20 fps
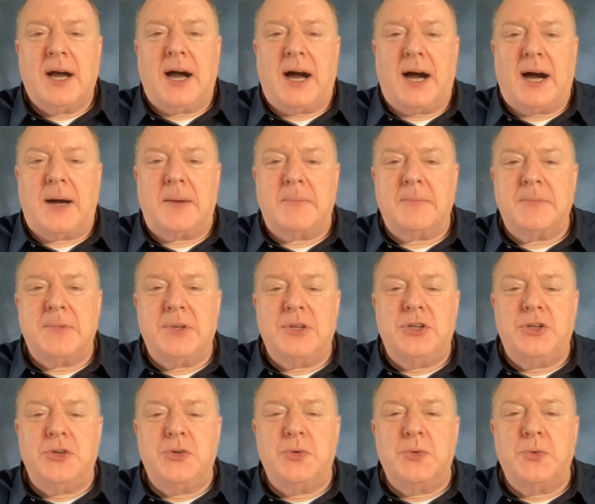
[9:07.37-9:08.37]

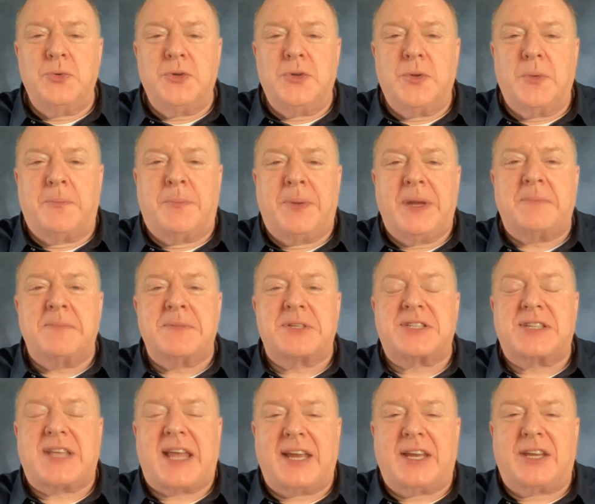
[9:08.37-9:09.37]
the big
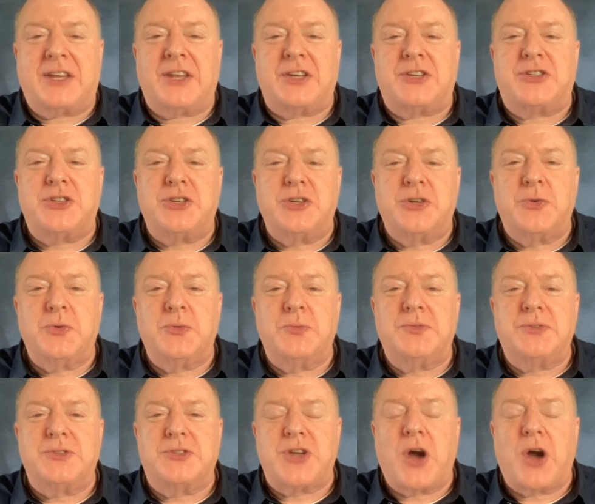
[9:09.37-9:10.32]
mistake that you